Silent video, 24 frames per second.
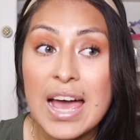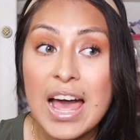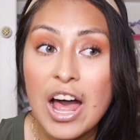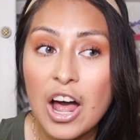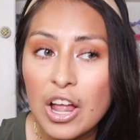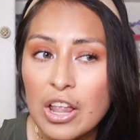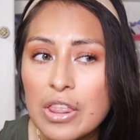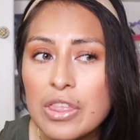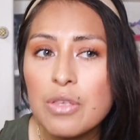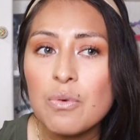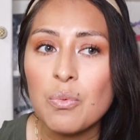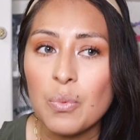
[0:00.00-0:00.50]

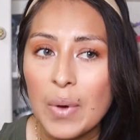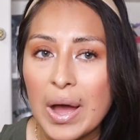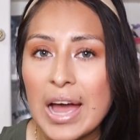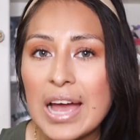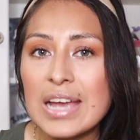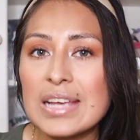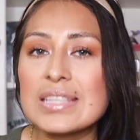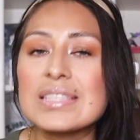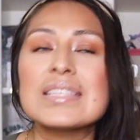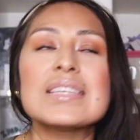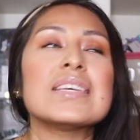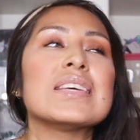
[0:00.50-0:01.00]

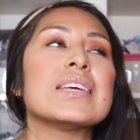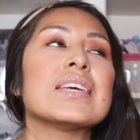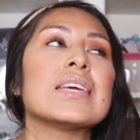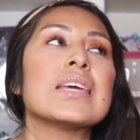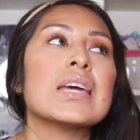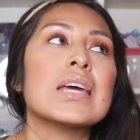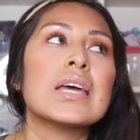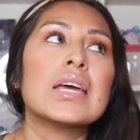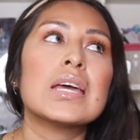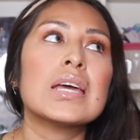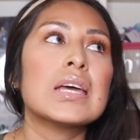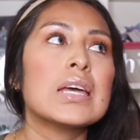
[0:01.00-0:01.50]
Health-wise, he
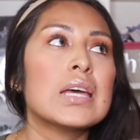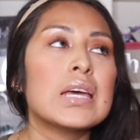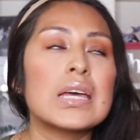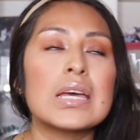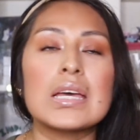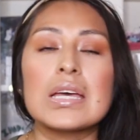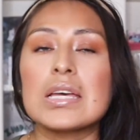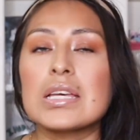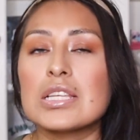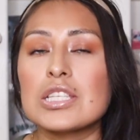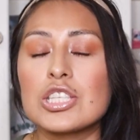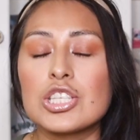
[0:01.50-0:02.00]

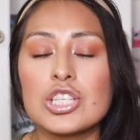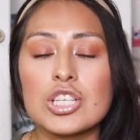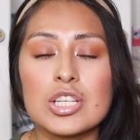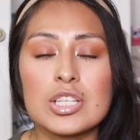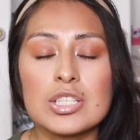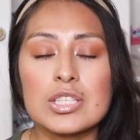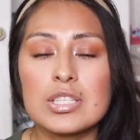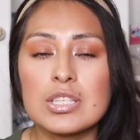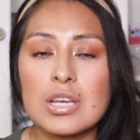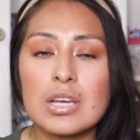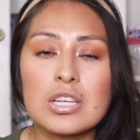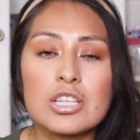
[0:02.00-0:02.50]
is
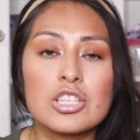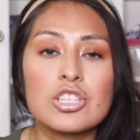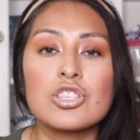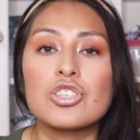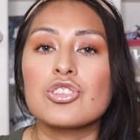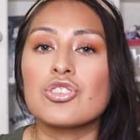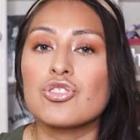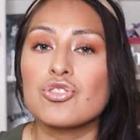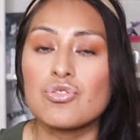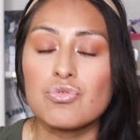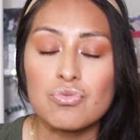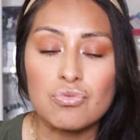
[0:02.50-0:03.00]
just
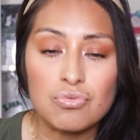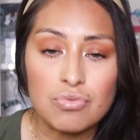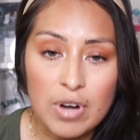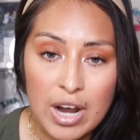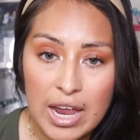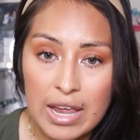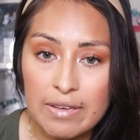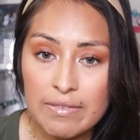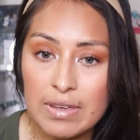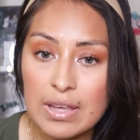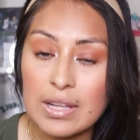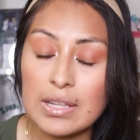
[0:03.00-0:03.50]

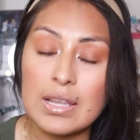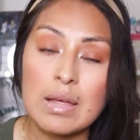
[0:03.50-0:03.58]
striving.